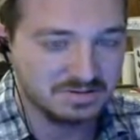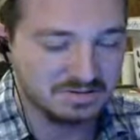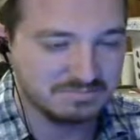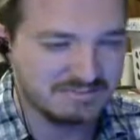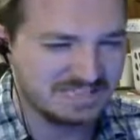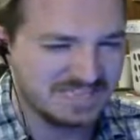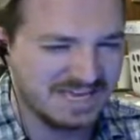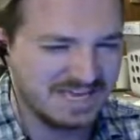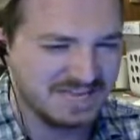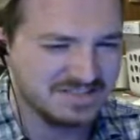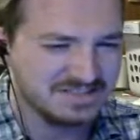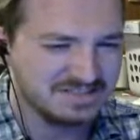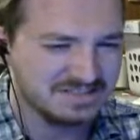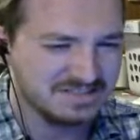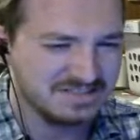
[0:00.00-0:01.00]

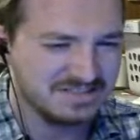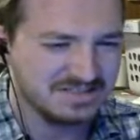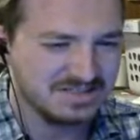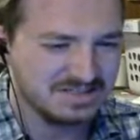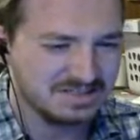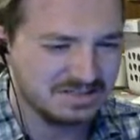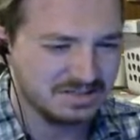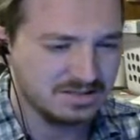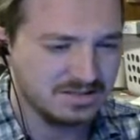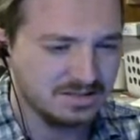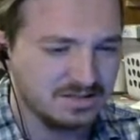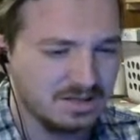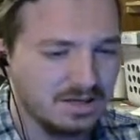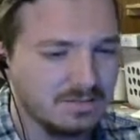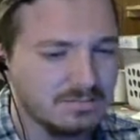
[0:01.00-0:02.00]
Sans?
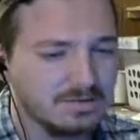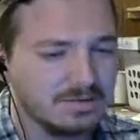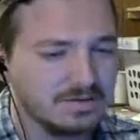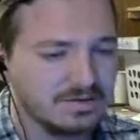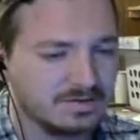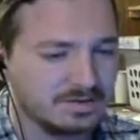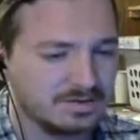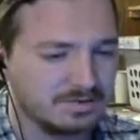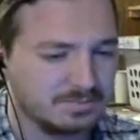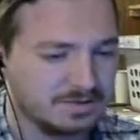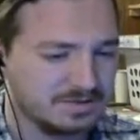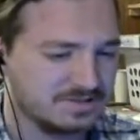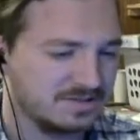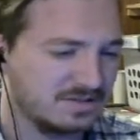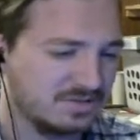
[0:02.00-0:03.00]
I've been thinking about
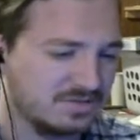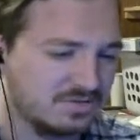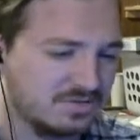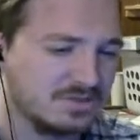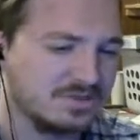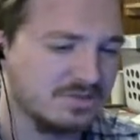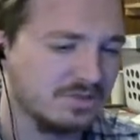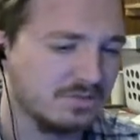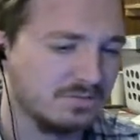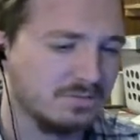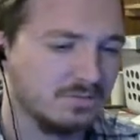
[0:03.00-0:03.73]
selling treats too.